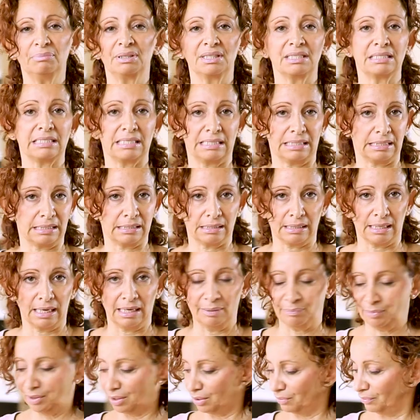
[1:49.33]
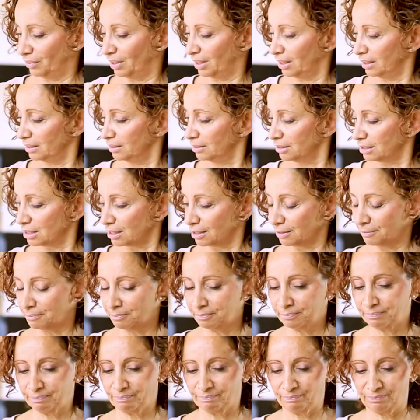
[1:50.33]
but it's the same ingredient.
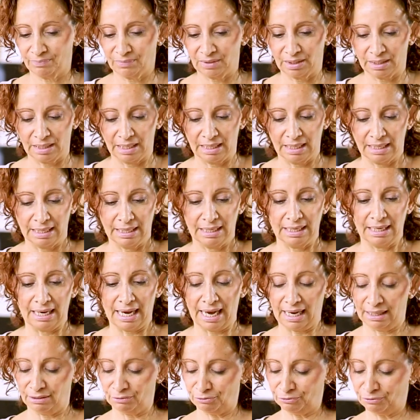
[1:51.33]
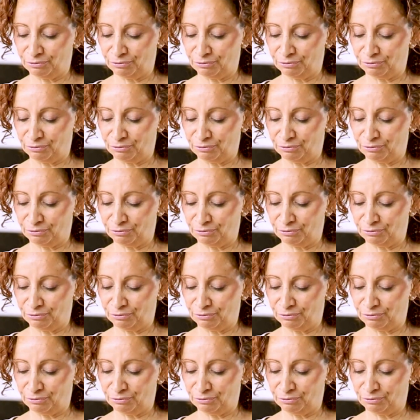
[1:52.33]
And